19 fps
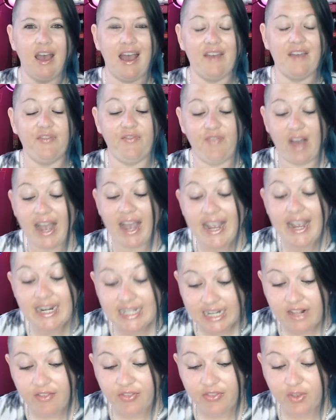I
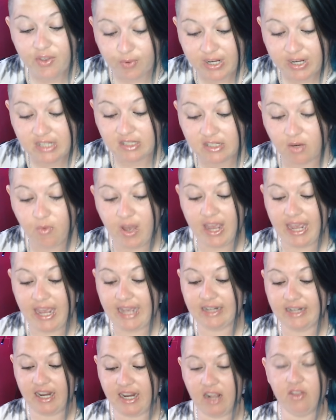find the reason why
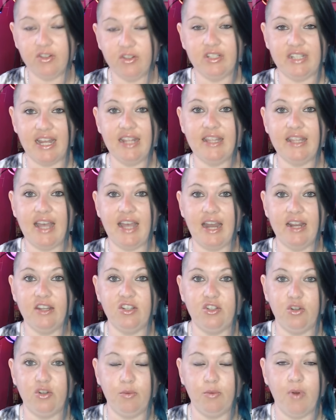Anne Taylor said that
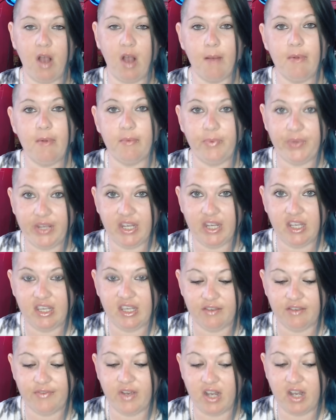is to probably
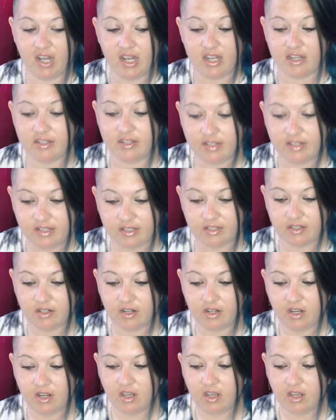give us,